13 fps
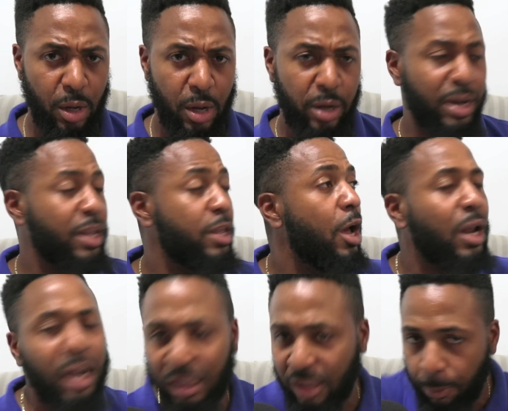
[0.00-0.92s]
Give you a lot
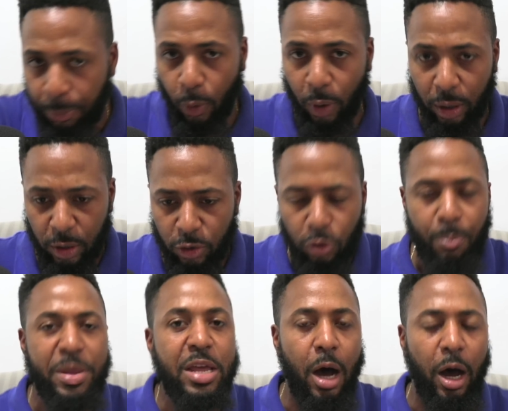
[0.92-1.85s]
of power to be
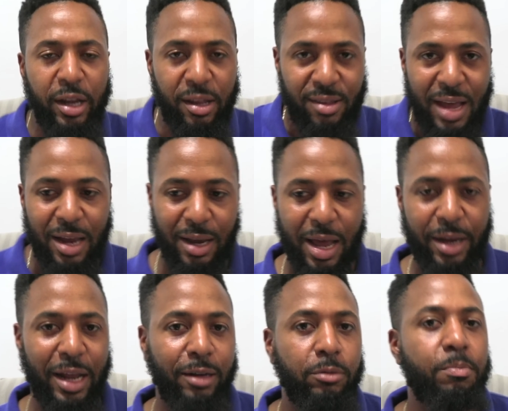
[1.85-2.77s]
on the sideline
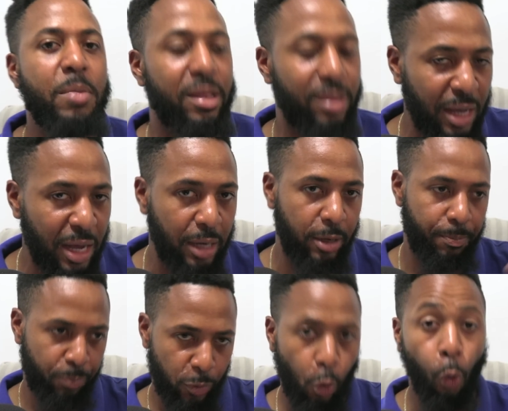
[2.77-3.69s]
and basically
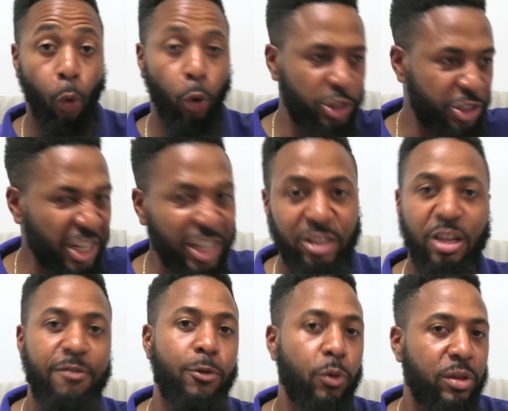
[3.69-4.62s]
coach,
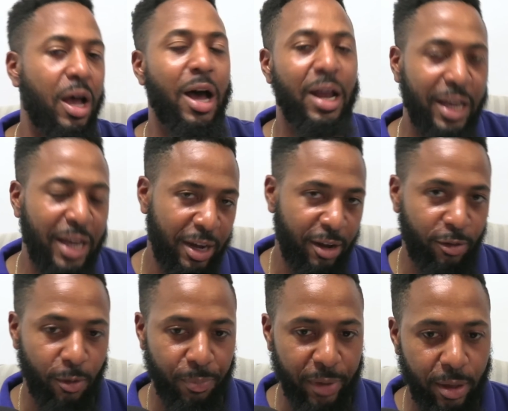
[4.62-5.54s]
interviews, all that kind of something
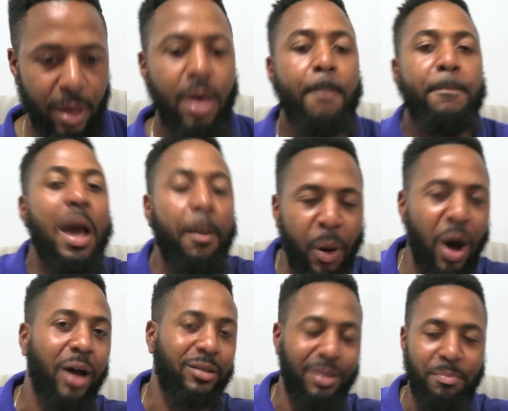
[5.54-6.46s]
there. Be a part,
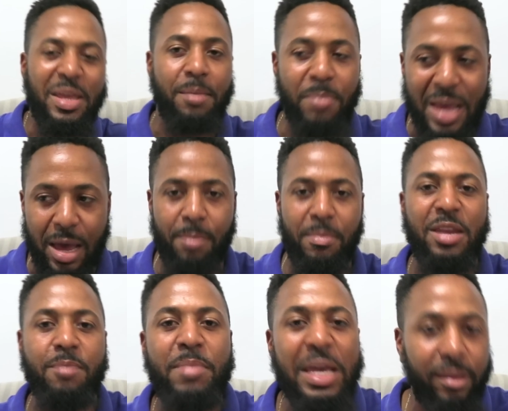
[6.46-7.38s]
be the
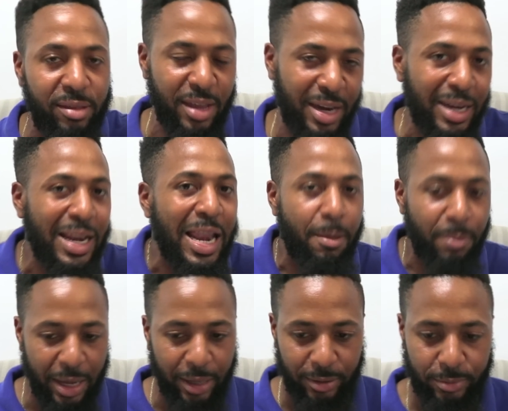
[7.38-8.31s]
main scene of the limelight.
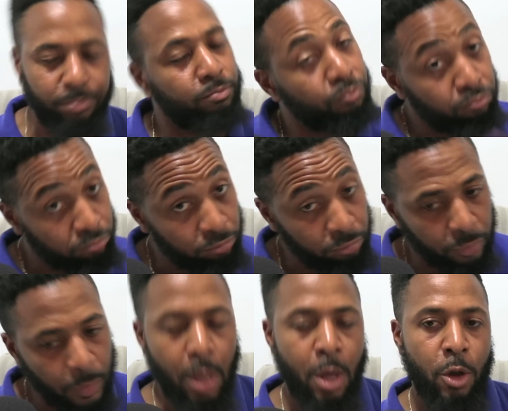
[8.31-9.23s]

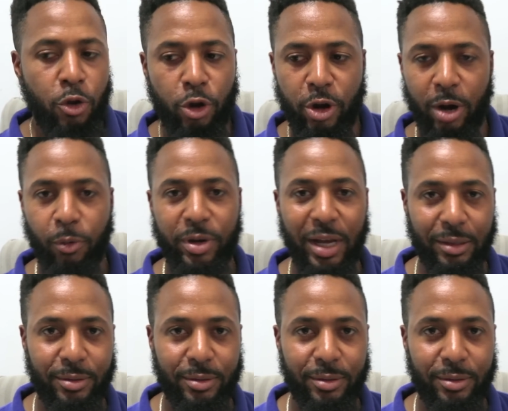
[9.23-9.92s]
Nothing wrong with that.